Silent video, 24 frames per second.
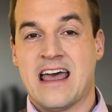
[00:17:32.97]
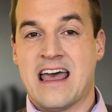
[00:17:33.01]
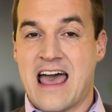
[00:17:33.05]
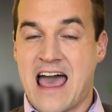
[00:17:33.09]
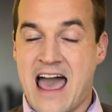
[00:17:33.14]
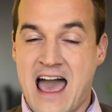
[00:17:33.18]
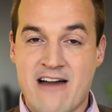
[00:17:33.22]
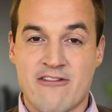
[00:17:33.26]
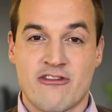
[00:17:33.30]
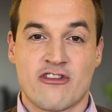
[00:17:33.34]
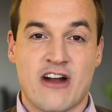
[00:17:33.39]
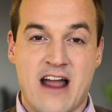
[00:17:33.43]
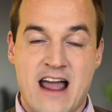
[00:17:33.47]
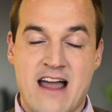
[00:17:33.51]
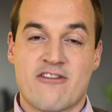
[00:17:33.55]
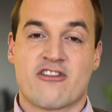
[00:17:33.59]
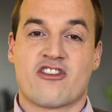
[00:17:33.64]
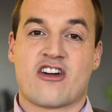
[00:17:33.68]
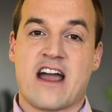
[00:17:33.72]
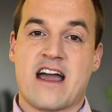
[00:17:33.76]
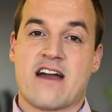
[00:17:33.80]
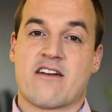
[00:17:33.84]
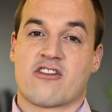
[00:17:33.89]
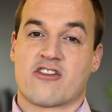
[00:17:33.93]
Ever,
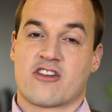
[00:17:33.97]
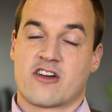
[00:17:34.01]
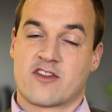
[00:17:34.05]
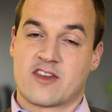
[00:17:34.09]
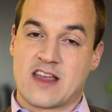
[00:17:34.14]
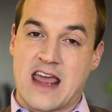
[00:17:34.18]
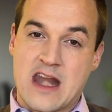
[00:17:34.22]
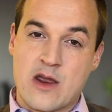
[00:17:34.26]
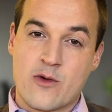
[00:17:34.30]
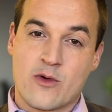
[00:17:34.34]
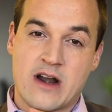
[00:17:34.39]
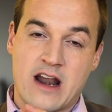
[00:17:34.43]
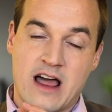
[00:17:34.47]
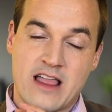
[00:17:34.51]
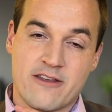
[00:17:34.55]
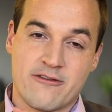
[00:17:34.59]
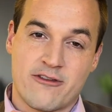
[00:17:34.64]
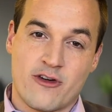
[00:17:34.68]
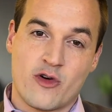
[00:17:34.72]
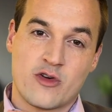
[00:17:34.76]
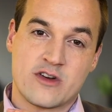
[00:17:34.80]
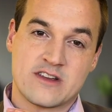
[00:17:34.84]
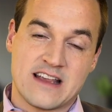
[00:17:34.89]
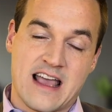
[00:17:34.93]
ever, ever. If anyone on the
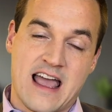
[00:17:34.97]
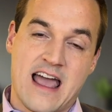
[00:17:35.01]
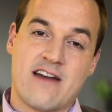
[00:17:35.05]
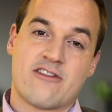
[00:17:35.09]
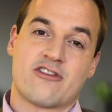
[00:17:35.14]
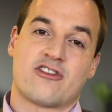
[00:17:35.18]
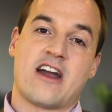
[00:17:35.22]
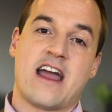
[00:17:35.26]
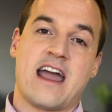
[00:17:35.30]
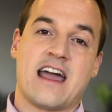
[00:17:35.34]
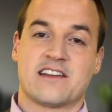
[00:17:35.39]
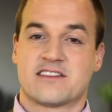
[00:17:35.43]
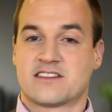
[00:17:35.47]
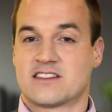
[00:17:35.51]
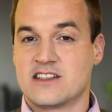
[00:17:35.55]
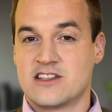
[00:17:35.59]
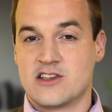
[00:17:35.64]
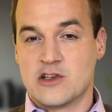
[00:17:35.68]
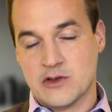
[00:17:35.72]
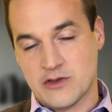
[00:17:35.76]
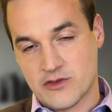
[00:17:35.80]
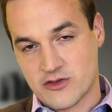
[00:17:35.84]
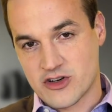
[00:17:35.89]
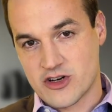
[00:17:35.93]
phone is ever asking
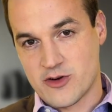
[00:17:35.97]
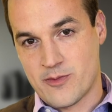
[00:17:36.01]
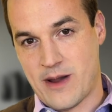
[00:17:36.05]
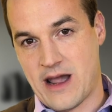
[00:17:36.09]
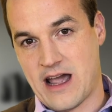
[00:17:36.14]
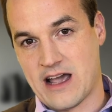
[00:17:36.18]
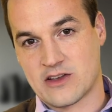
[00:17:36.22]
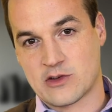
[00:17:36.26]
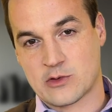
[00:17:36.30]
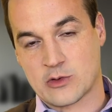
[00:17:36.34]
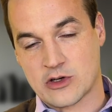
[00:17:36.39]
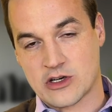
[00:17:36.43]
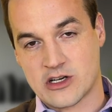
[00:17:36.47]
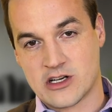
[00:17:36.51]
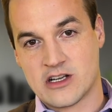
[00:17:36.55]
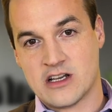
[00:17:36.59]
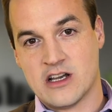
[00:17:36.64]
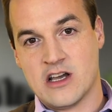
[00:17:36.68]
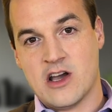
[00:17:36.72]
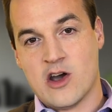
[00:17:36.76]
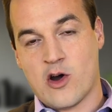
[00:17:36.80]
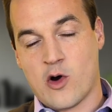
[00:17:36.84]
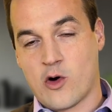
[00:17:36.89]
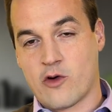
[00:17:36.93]
you for your password
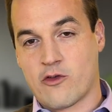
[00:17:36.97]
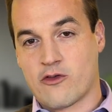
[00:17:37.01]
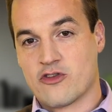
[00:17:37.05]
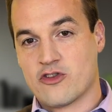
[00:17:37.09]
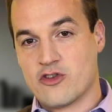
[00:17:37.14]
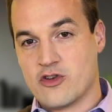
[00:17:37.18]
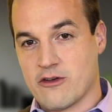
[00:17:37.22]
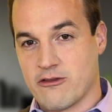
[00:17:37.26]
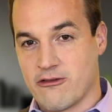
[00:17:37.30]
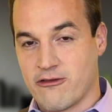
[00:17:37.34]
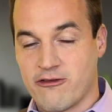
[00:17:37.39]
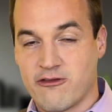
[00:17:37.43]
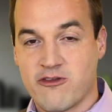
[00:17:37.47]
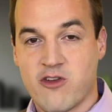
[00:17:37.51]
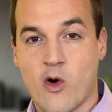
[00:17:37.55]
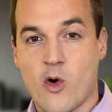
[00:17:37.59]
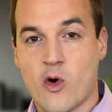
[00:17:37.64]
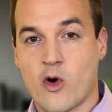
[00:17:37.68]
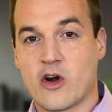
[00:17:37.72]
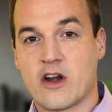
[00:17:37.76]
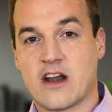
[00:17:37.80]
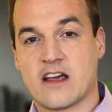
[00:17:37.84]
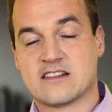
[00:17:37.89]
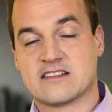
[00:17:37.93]
or for you to
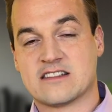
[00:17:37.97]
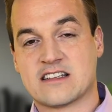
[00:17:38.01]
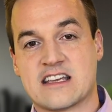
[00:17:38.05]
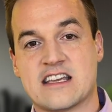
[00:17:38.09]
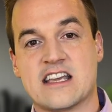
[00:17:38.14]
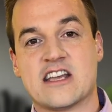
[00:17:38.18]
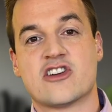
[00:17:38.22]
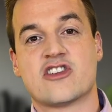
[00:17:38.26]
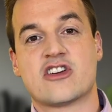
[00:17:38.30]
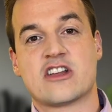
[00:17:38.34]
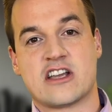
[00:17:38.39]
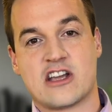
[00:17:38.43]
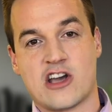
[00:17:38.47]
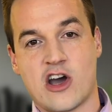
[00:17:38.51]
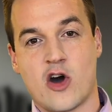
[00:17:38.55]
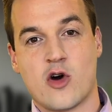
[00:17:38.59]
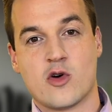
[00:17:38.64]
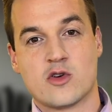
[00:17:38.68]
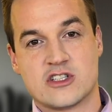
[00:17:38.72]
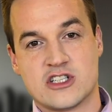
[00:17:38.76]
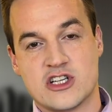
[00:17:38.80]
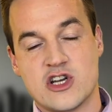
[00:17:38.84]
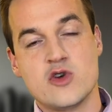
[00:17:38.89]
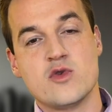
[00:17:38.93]
forward a security
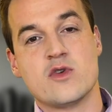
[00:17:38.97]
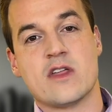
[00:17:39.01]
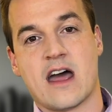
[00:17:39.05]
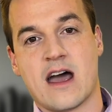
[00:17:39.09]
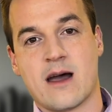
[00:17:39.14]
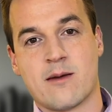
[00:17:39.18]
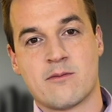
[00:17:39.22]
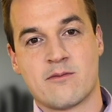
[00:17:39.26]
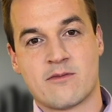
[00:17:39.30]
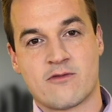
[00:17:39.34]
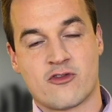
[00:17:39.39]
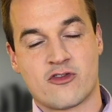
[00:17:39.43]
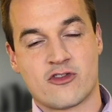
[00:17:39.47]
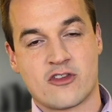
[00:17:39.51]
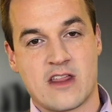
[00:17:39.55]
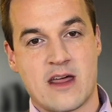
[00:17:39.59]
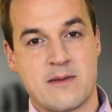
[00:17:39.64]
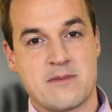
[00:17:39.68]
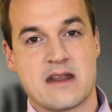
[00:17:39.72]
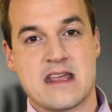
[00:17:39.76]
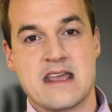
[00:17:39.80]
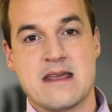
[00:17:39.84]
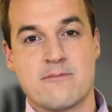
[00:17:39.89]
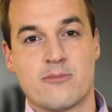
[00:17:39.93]
code to them for them
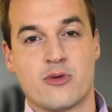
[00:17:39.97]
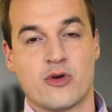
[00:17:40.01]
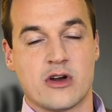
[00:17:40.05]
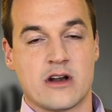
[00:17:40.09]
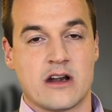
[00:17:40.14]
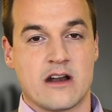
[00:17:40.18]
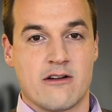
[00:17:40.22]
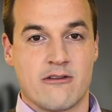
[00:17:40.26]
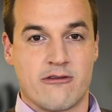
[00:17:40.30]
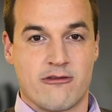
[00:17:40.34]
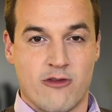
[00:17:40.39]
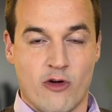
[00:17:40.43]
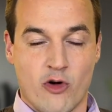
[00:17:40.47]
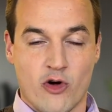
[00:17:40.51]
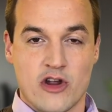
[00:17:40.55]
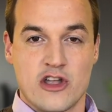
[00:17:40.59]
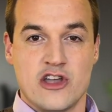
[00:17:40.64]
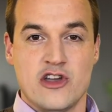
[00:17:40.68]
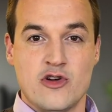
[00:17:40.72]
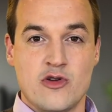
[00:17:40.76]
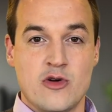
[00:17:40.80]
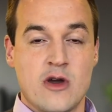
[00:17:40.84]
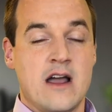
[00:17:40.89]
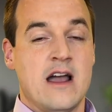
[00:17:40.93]
to input for
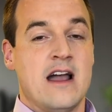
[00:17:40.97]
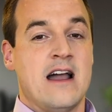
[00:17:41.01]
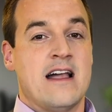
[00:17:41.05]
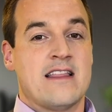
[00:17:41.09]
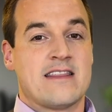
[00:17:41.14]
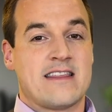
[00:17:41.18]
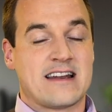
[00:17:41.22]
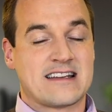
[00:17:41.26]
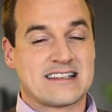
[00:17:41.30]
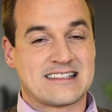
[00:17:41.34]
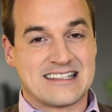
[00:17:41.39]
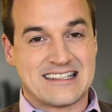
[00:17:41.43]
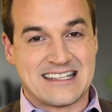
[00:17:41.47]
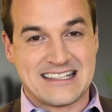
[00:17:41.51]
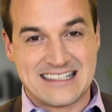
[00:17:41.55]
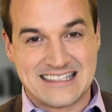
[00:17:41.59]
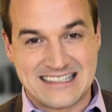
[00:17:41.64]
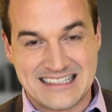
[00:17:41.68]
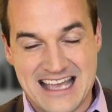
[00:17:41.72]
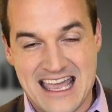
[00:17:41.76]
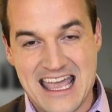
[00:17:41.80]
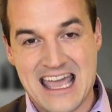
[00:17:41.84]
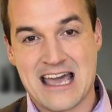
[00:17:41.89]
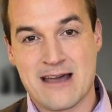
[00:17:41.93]
you, that is a
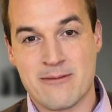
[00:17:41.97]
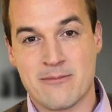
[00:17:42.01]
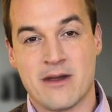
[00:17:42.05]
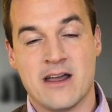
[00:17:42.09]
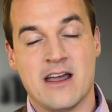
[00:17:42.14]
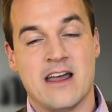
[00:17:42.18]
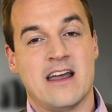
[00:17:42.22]
scam.